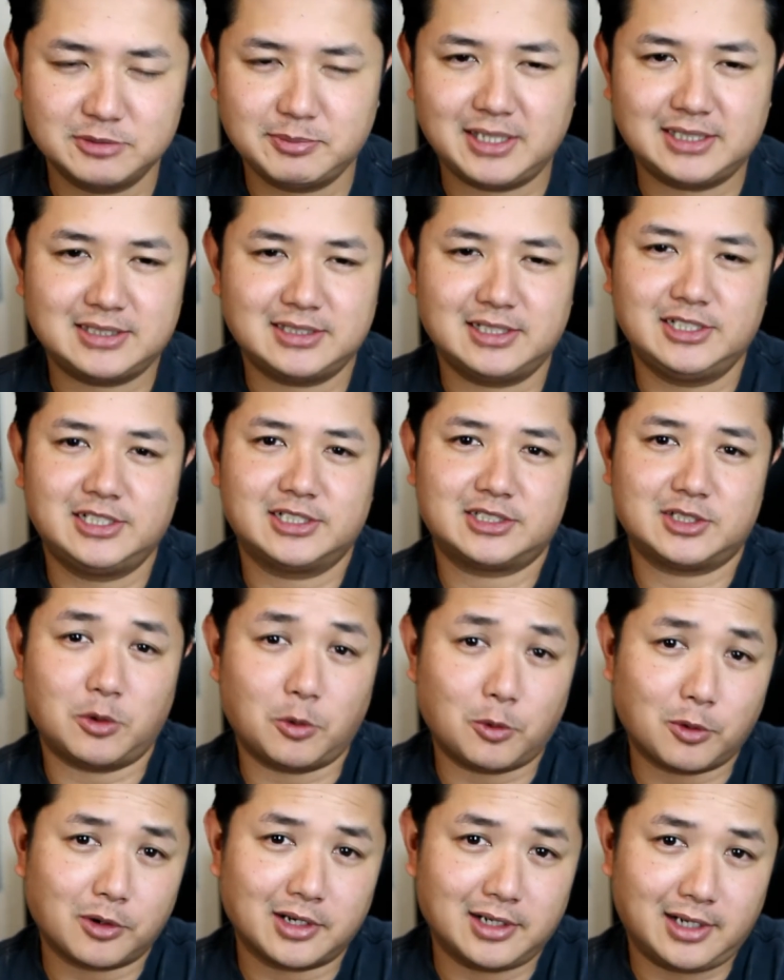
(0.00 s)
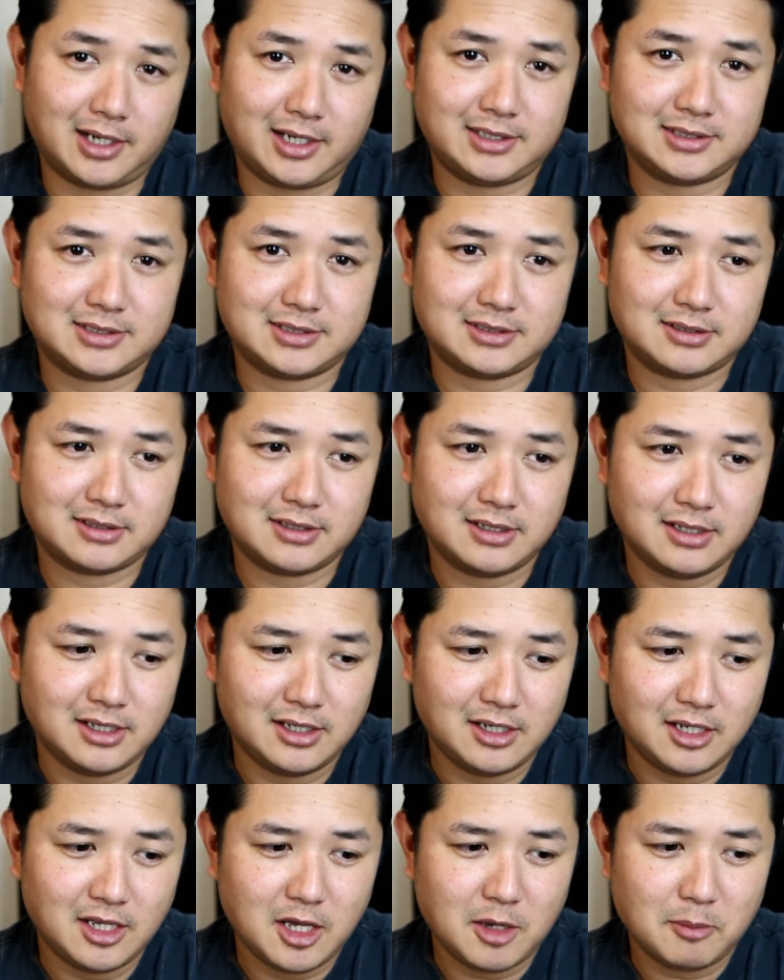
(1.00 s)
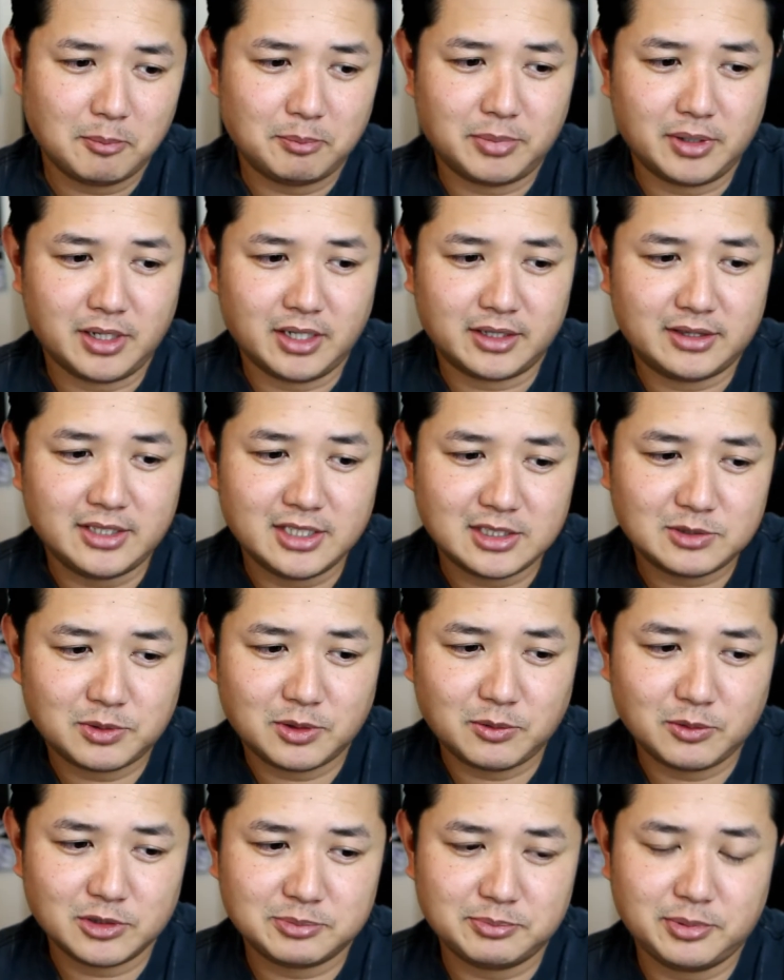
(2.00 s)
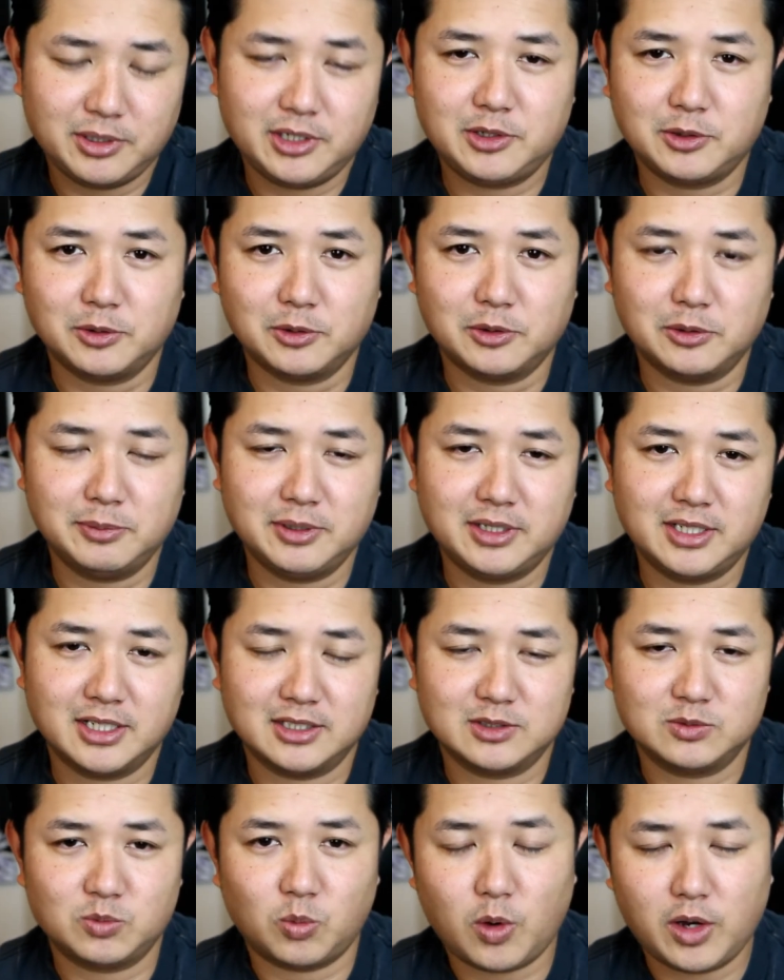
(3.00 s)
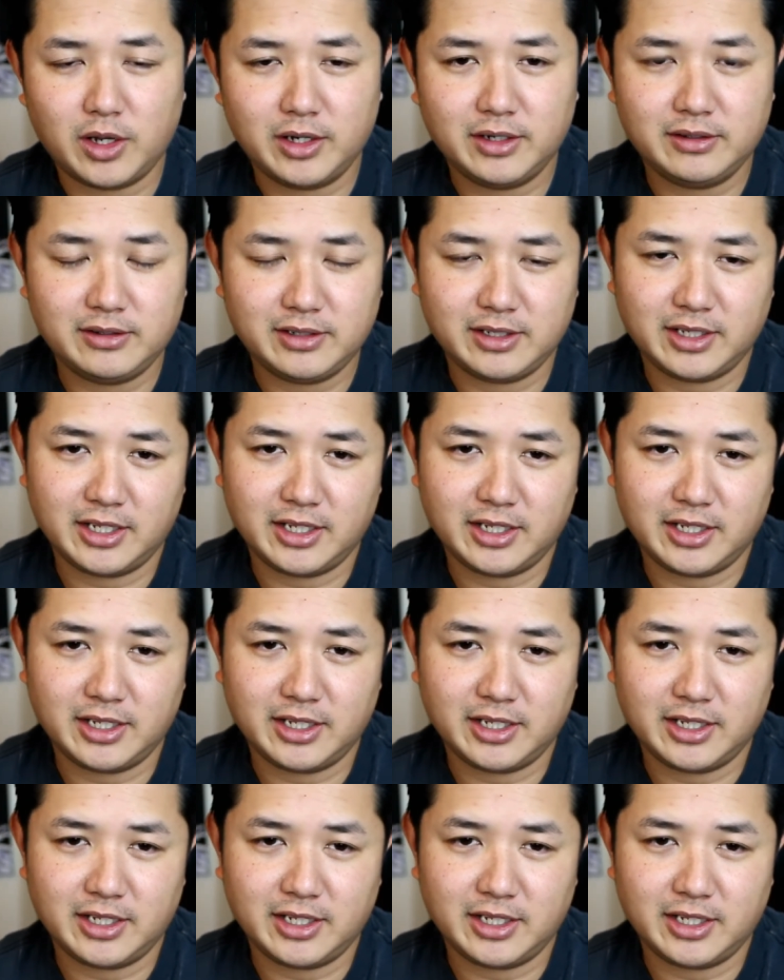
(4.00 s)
basically just an organizer. But this one was pretty cool because one,